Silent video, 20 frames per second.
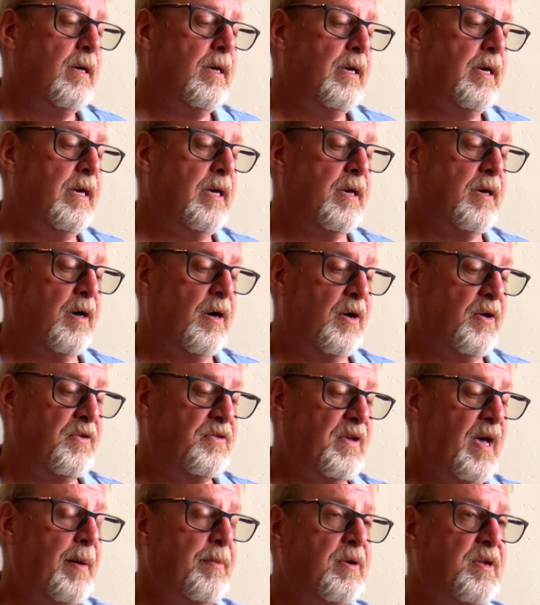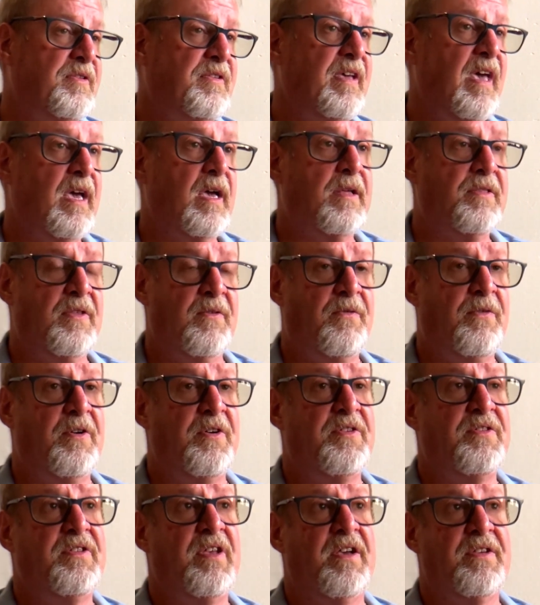He goes, I'm going to take the
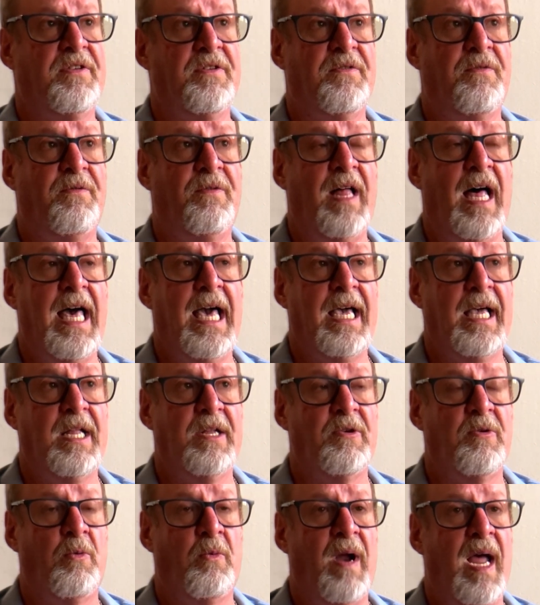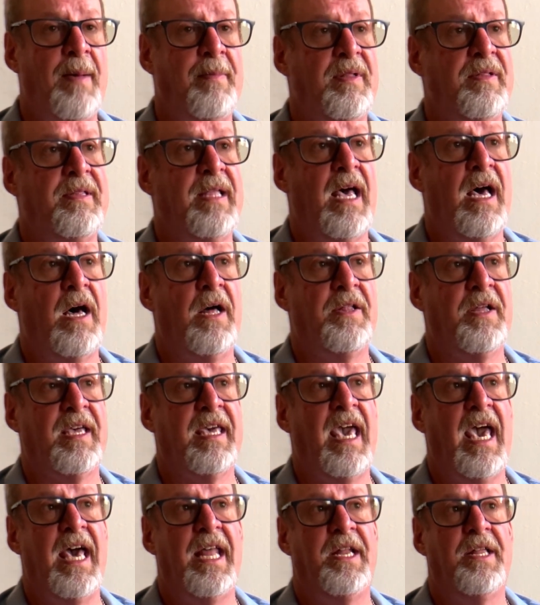1st Texas flag and ram it down a
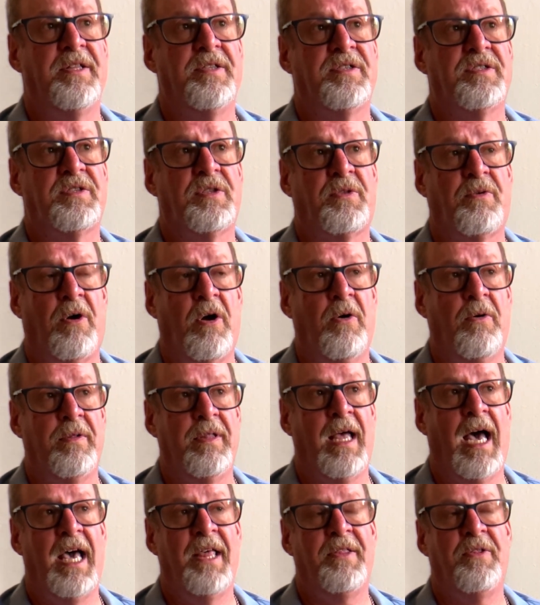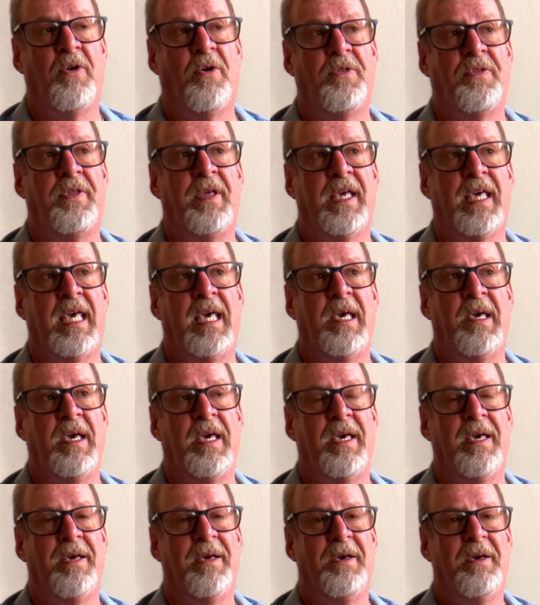cannon's throat. I don't think
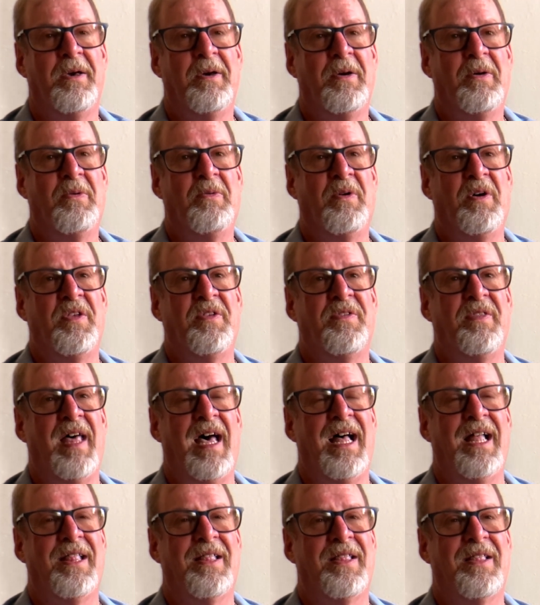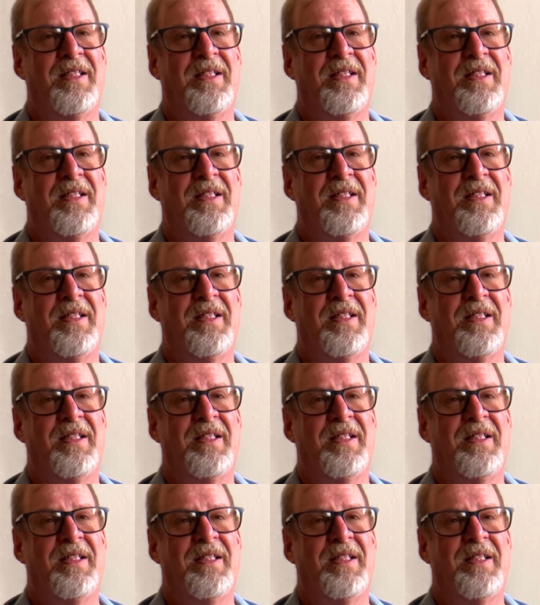he was that